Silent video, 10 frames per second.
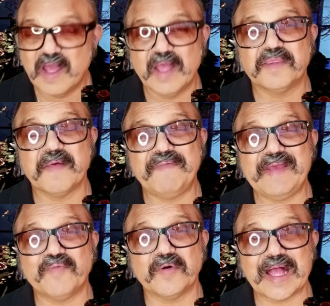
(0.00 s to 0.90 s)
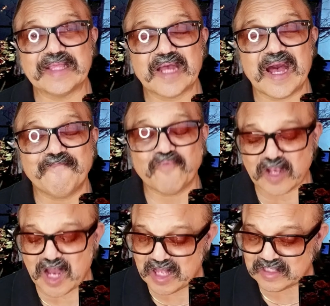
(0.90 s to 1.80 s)
The People That Time
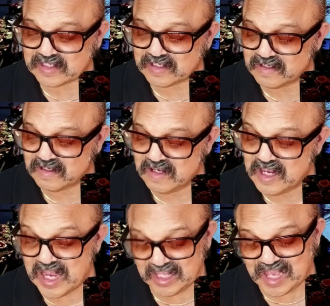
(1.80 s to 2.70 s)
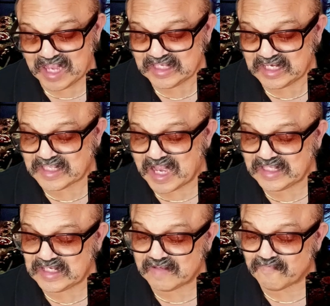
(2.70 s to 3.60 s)
Forgot. In
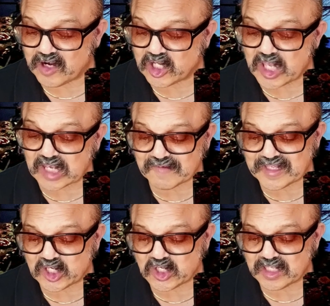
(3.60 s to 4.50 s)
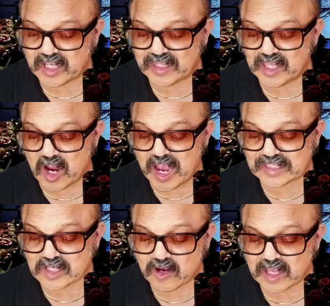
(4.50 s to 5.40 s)
1919, British expedition in the
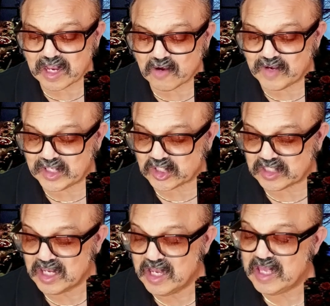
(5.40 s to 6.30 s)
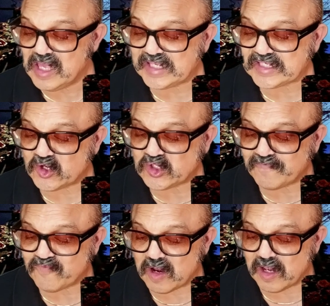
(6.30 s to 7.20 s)
Antarctica region is searching
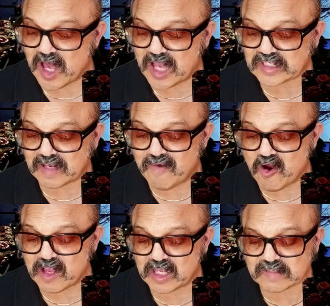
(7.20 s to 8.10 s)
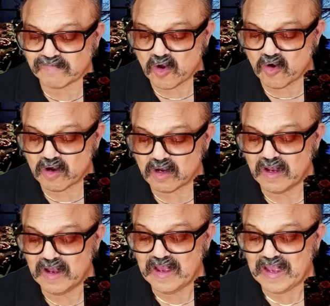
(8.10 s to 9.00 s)
for a lost American explorer
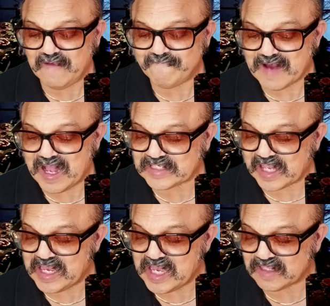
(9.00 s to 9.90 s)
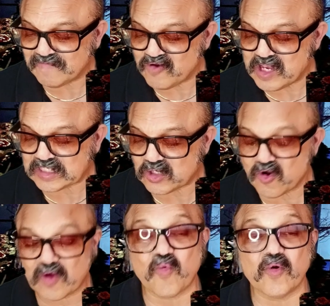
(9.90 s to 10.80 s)
and finds a hidden
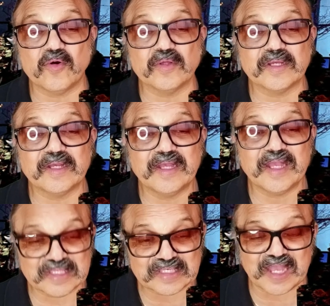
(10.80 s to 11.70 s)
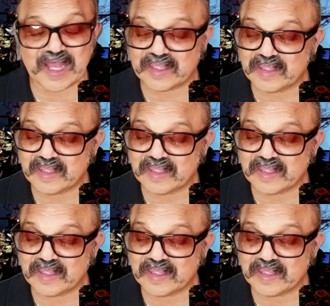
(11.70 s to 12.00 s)
prehistoric world instead.